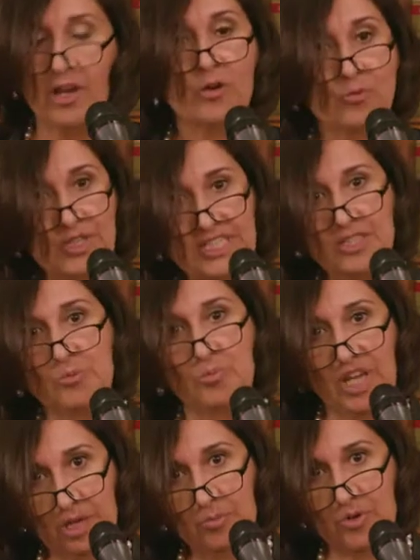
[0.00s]
A recent
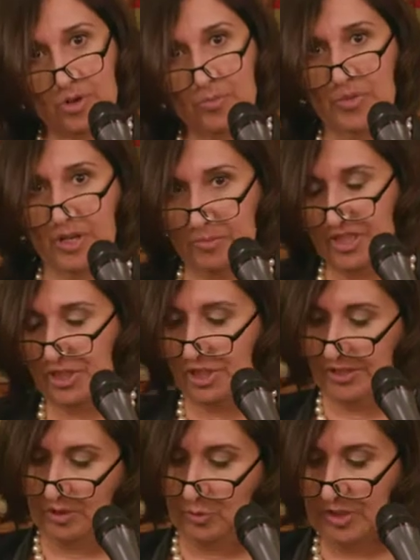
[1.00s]
paper
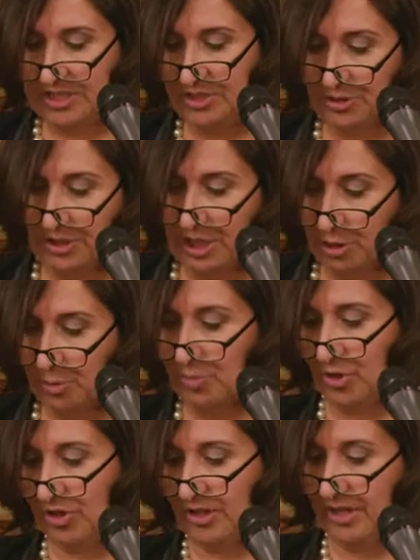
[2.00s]
published in the Windsor
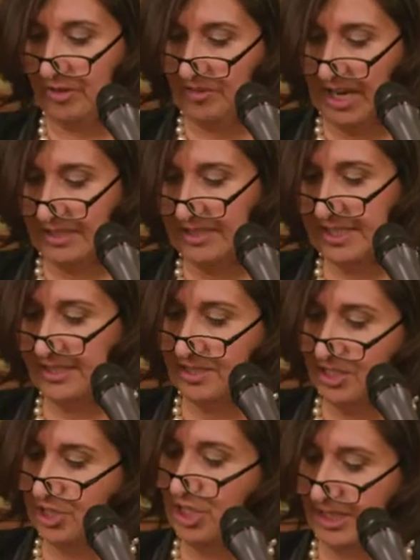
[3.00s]
Yearbook of Access
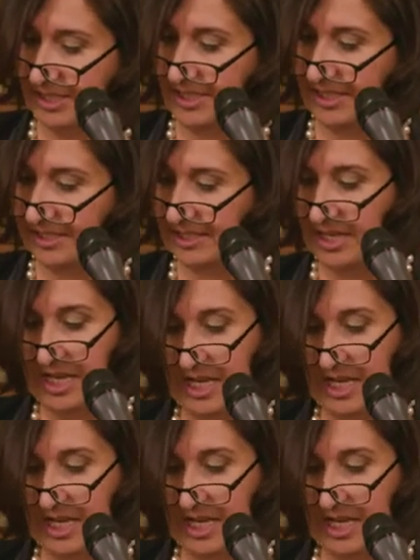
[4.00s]
to Justice